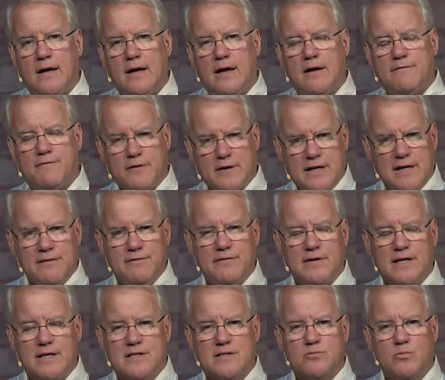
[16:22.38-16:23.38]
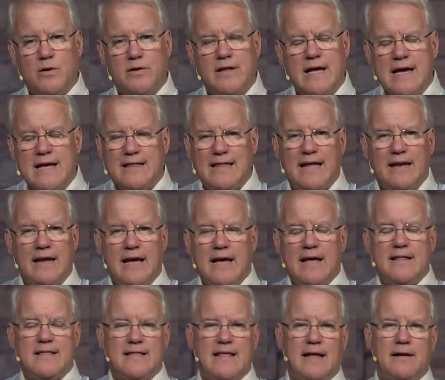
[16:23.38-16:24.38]
A forgiveness. Well,
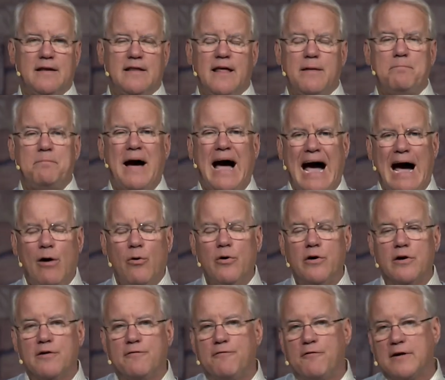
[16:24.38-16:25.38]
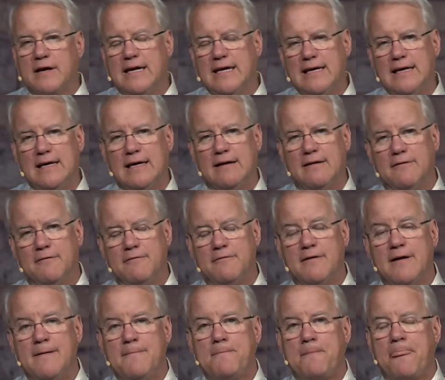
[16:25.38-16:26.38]
that power to forgive
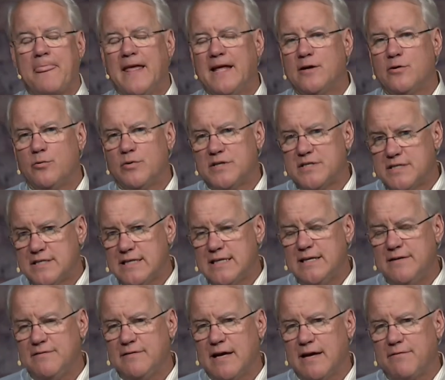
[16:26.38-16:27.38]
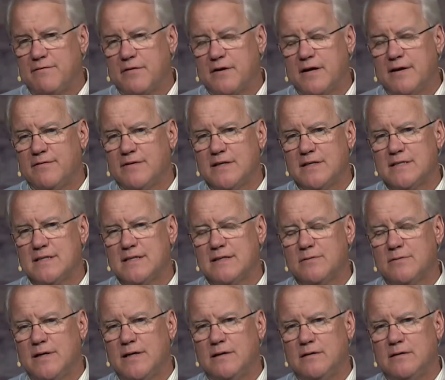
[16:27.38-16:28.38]
and to receive that forgiveness,
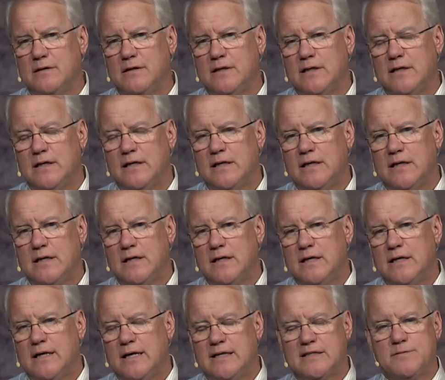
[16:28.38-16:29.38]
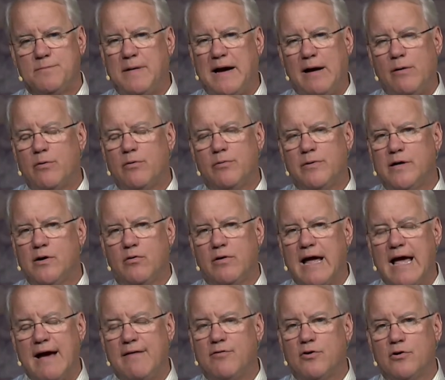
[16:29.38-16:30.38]
well, that's a power we don't
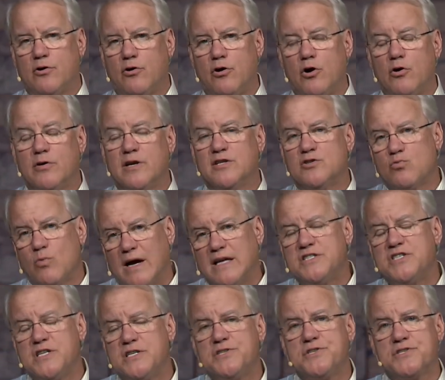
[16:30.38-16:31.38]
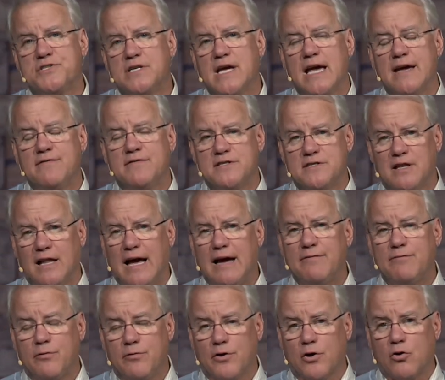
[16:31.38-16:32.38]
have on our own. It's why Jesus gave his
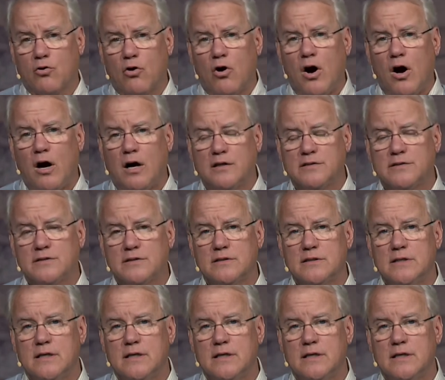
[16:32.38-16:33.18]
life on the cross